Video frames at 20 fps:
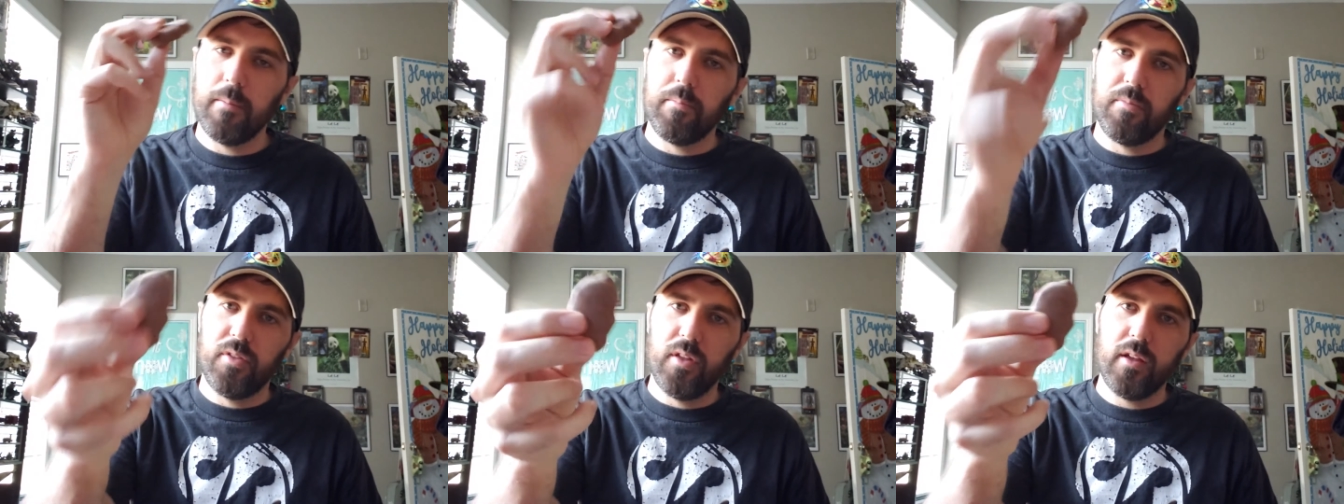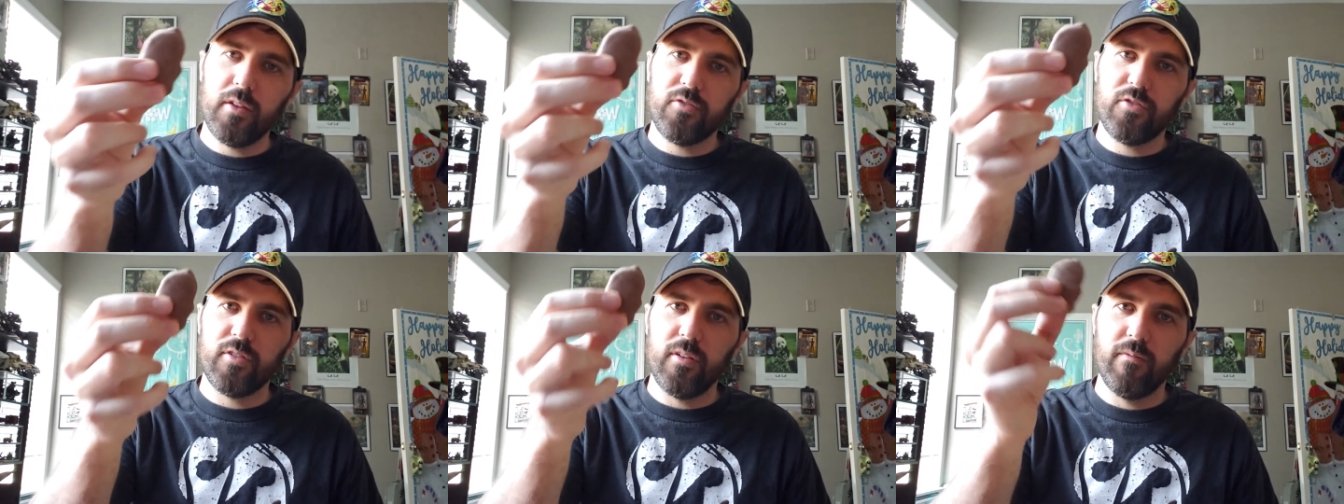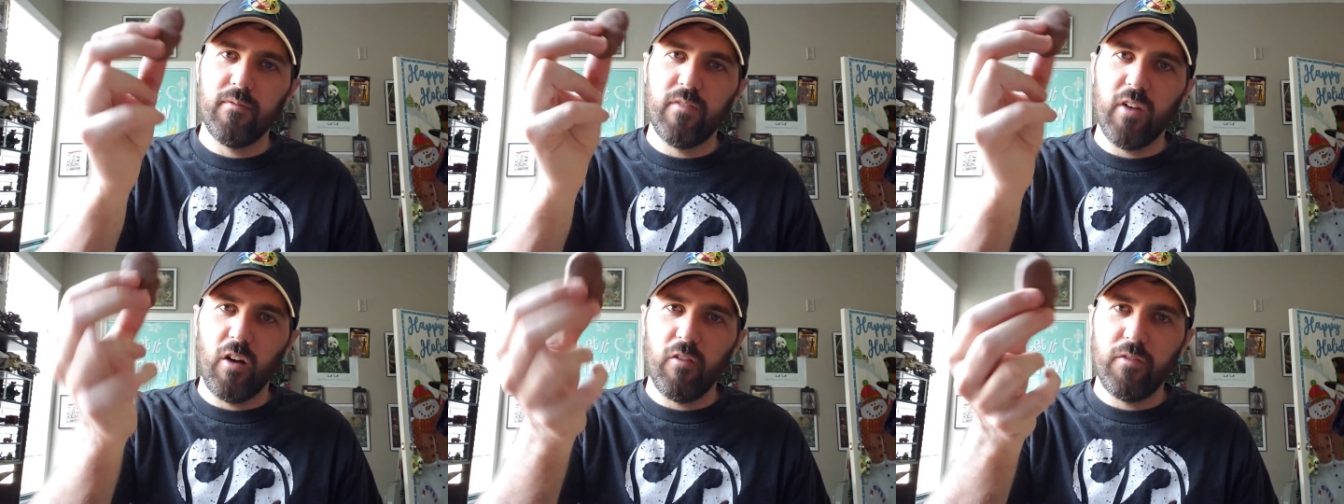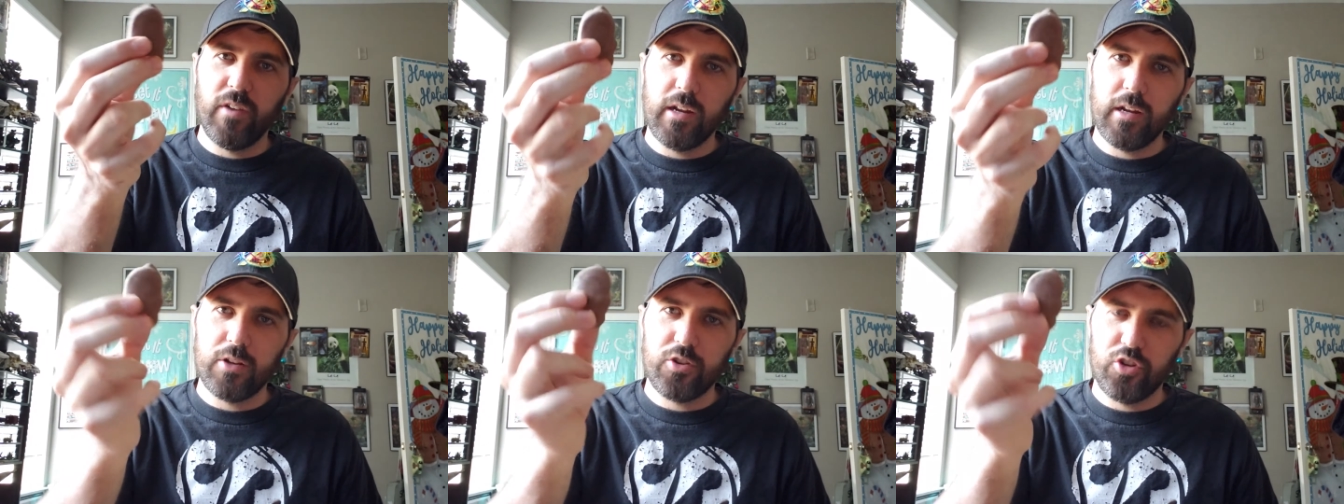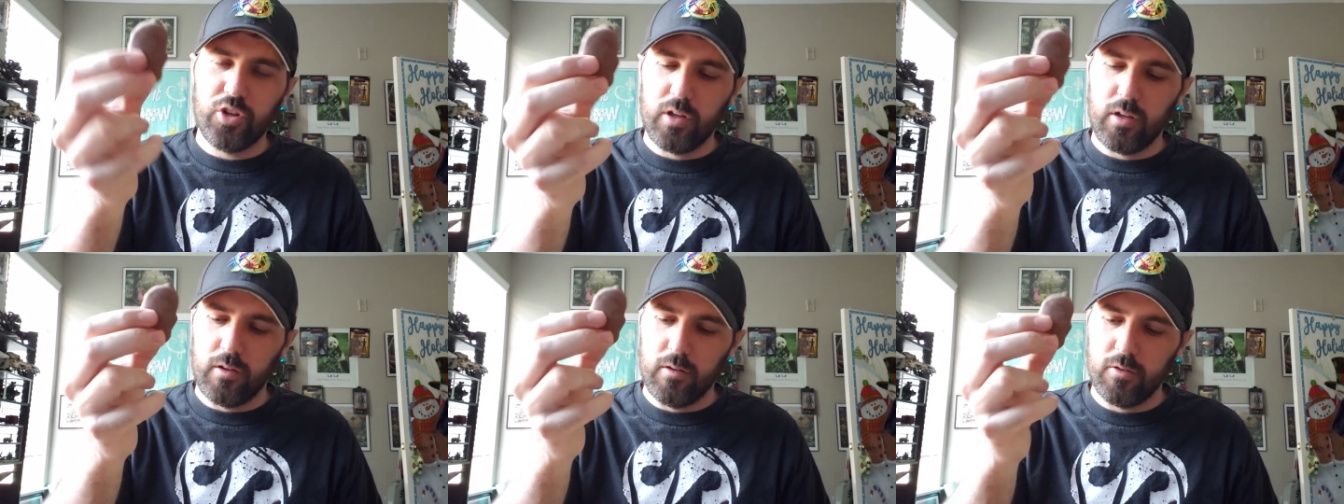dip this in Velveeta
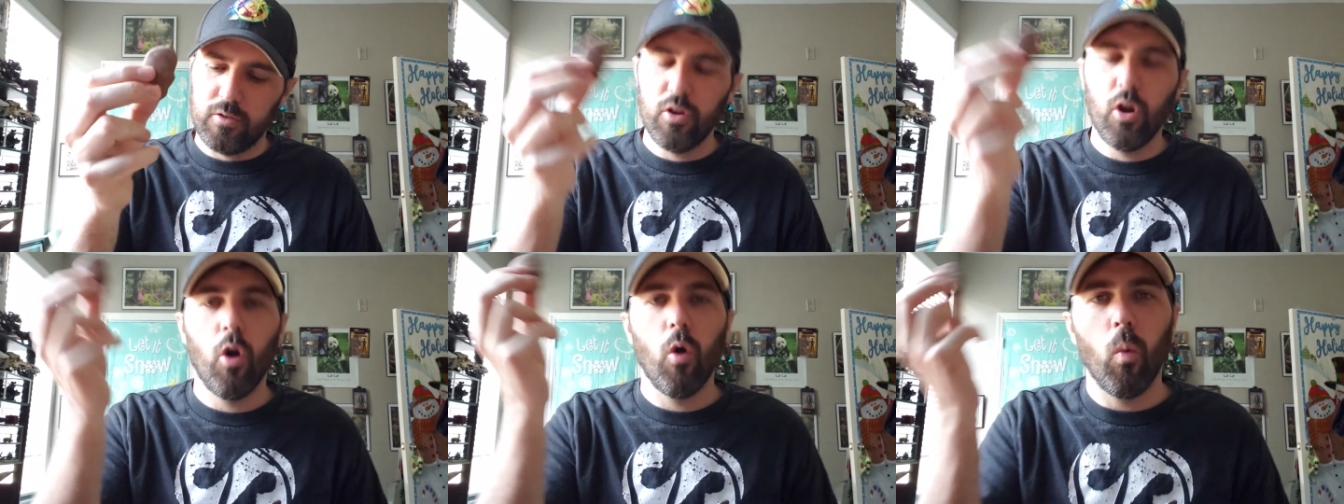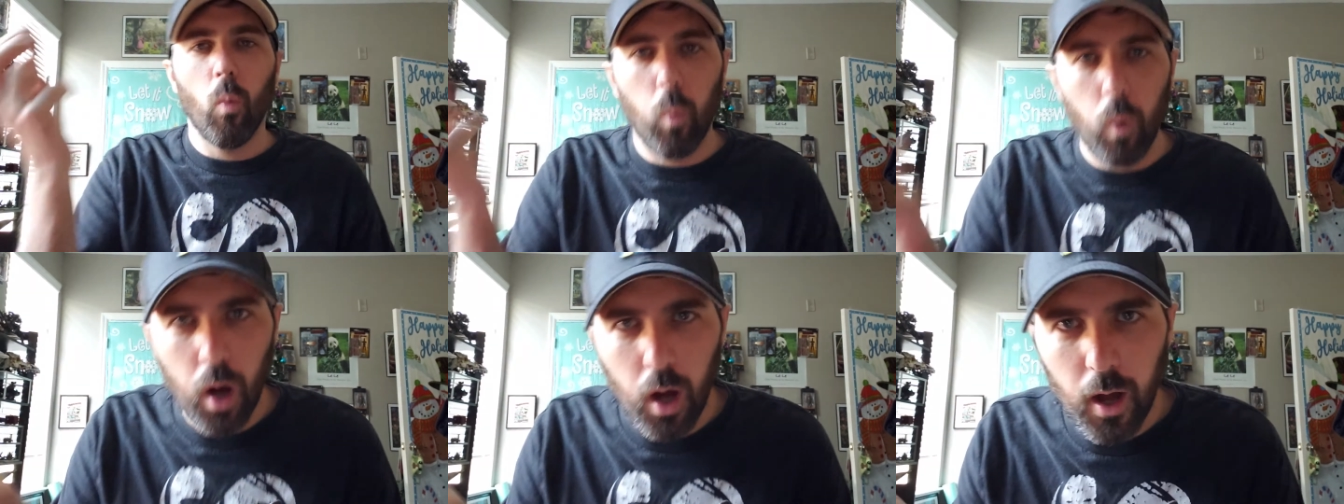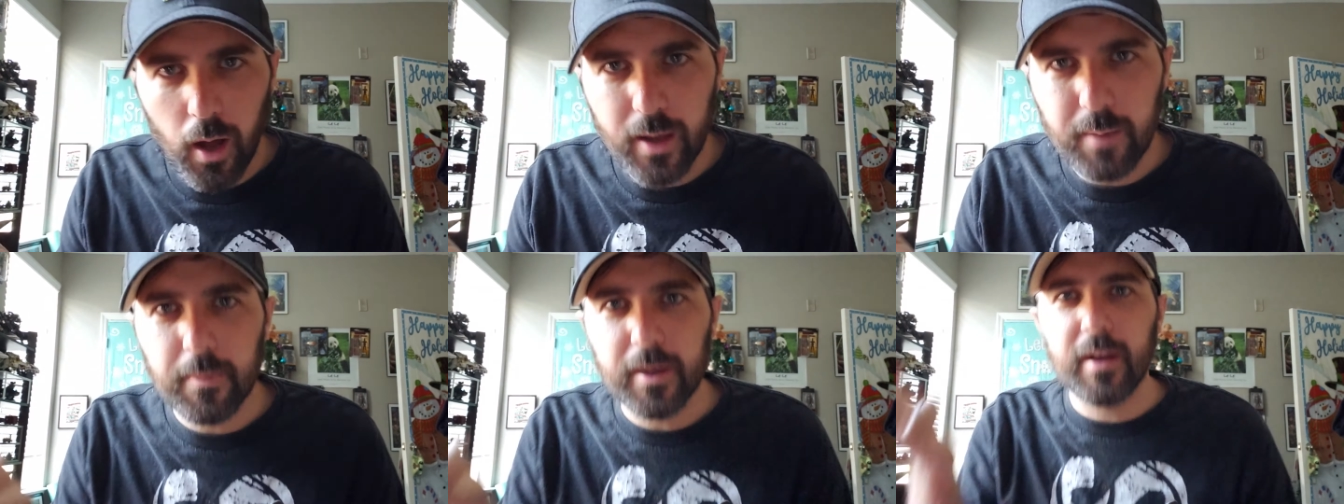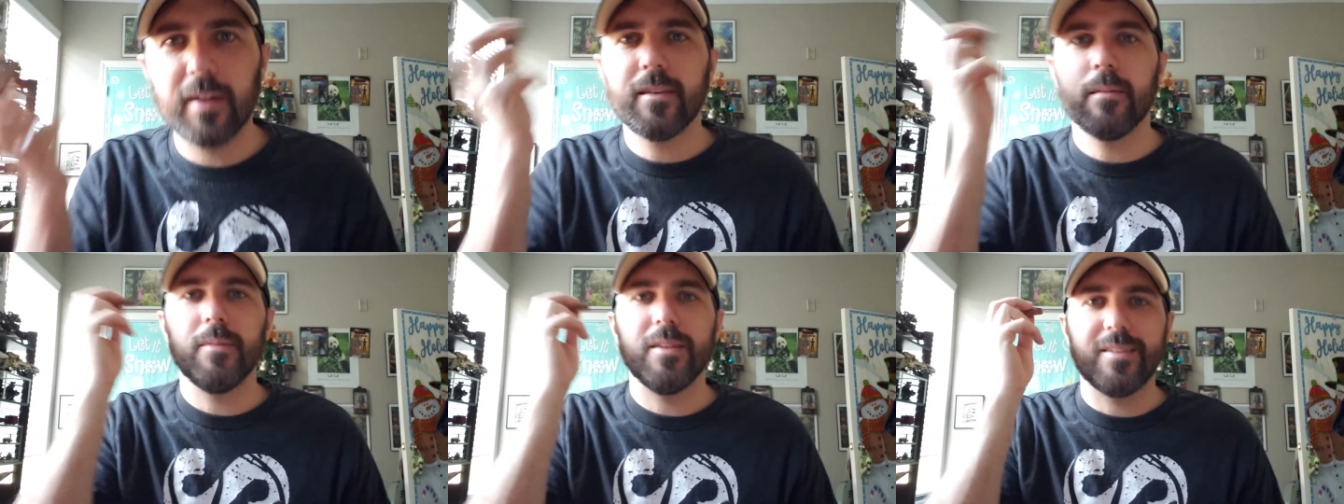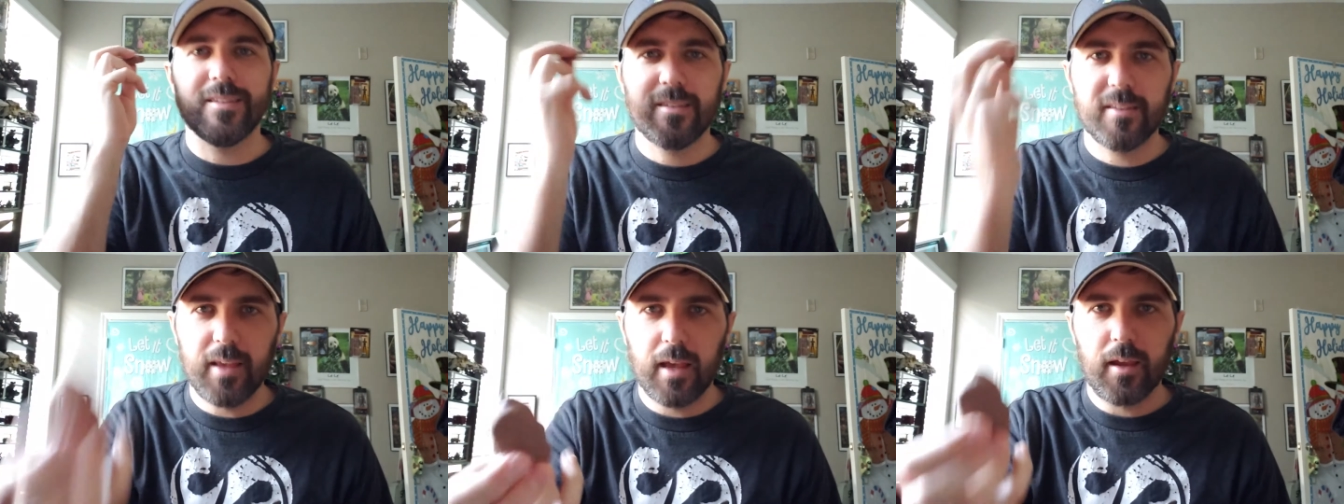cheese. Why? Because I'm
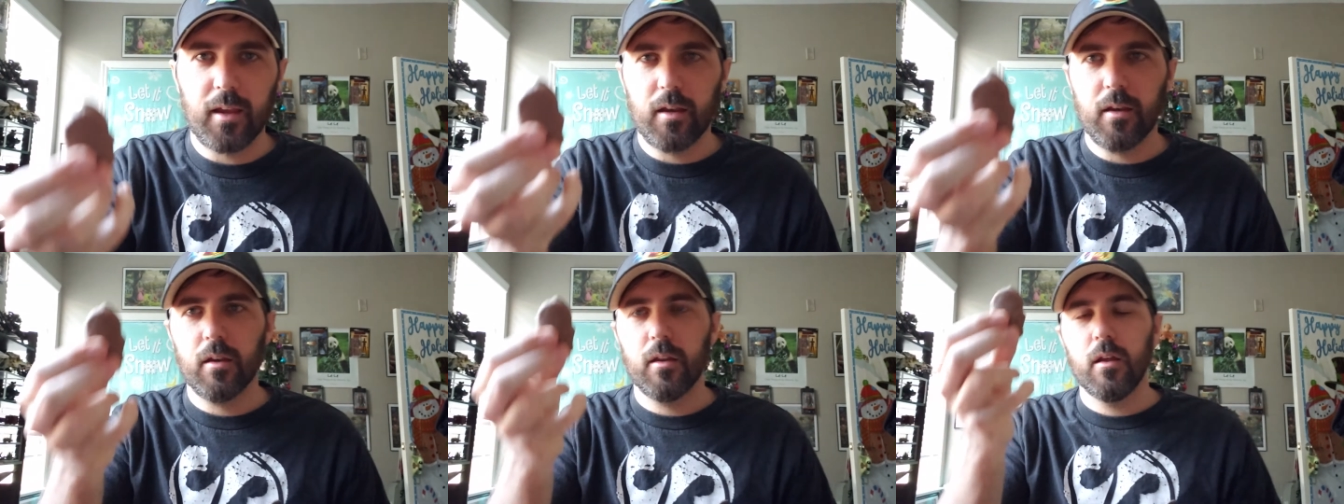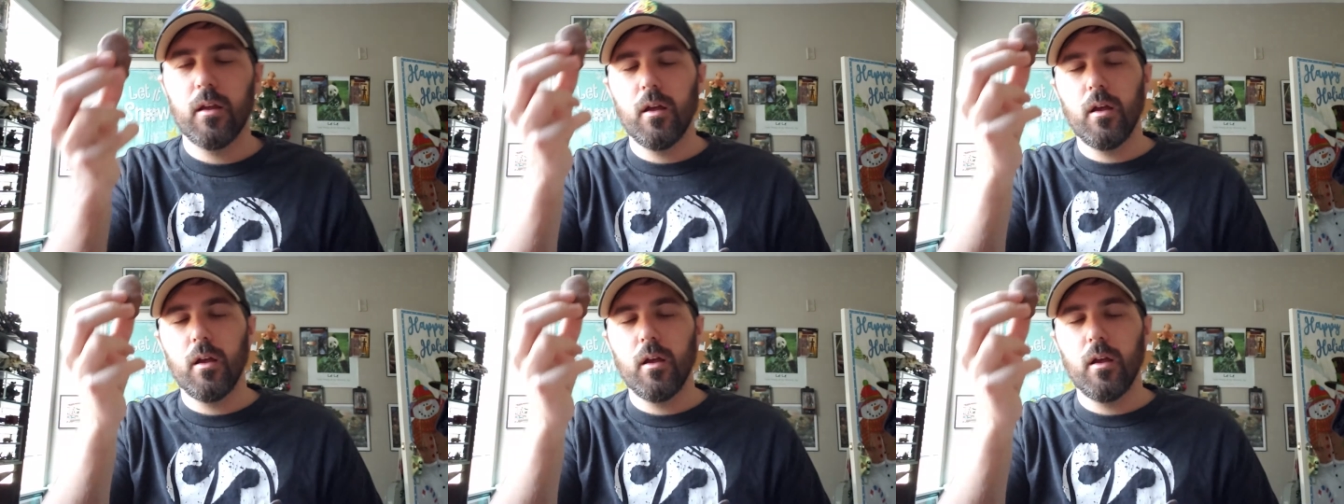insane.